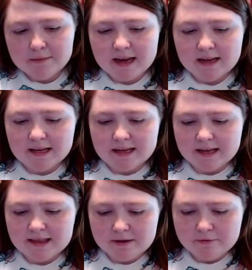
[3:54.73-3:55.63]
at like, I
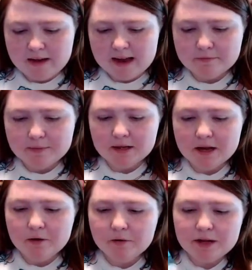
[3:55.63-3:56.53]
think Five
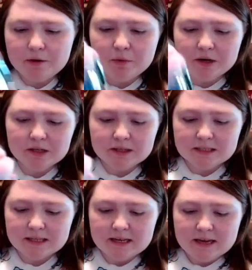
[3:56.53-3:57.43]
Below. They weren't
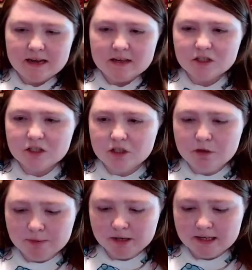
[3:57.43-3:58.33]

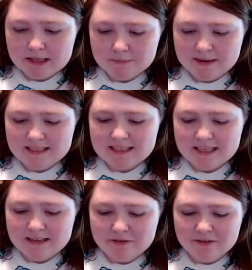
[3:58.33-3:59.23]
super
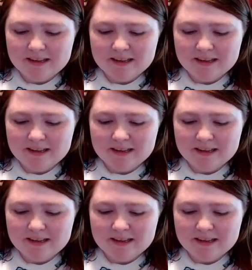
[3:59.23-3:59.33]
expensive.